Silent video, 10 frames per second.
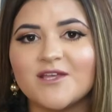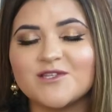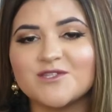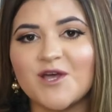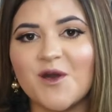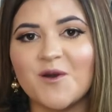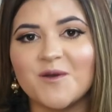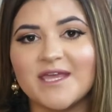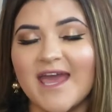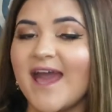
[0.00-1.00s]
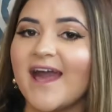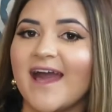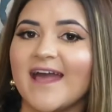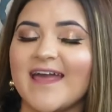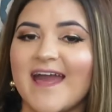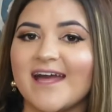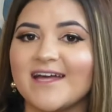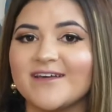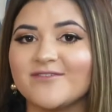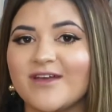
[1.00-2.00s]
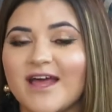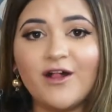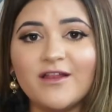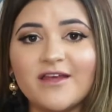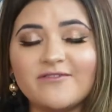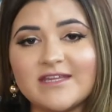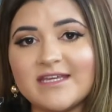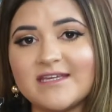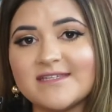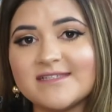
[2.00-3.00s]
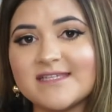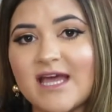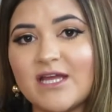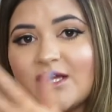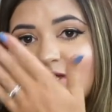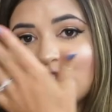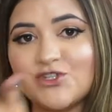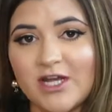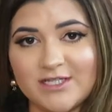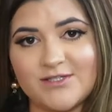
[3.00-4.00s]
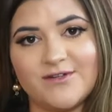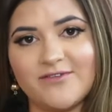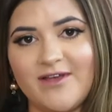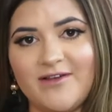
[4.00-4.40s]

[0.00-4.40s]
So yeah, I have all of these drugstore